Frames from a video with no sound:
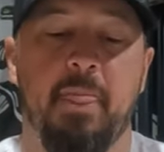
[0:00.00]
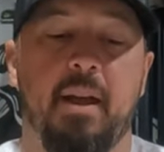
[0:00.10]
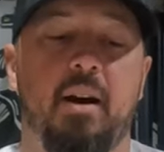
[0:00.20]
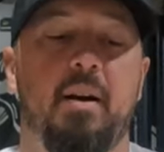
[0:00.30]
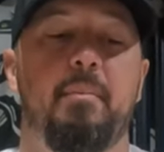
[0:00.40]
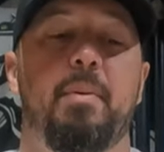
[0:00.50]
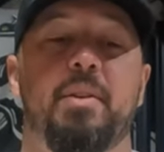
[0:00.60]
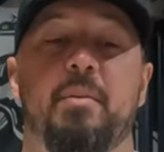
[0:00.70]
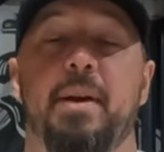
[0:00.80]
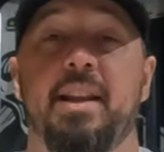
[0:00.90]

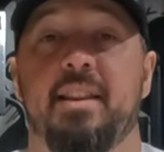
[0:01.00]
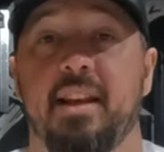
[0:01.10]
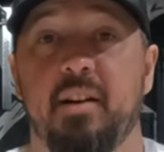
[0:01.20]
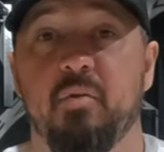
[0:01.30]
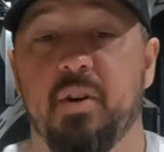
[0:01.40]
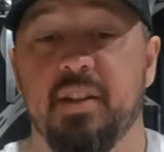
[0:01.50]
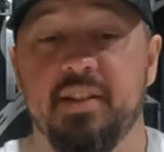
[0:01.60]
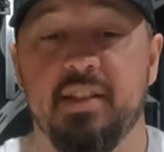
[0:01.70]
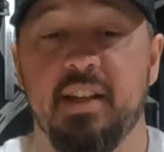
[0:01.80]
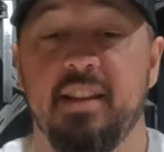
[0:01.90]
But the main thing
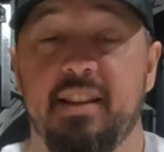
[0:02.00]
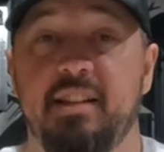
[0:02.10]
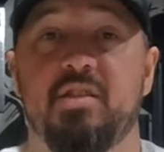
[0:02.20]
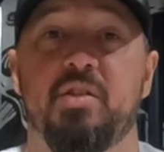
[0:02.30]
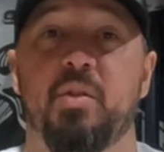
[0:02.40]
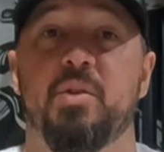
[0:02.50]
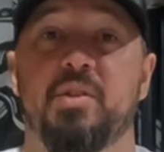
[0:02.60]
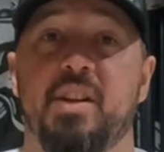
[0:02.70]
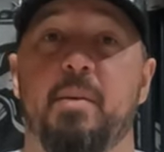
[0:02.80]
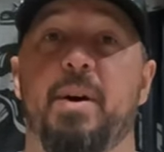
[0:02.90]
was these
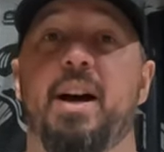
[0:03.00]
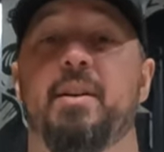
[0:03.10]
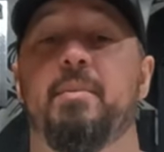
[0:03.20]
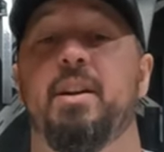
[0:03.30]
soles on the bottom.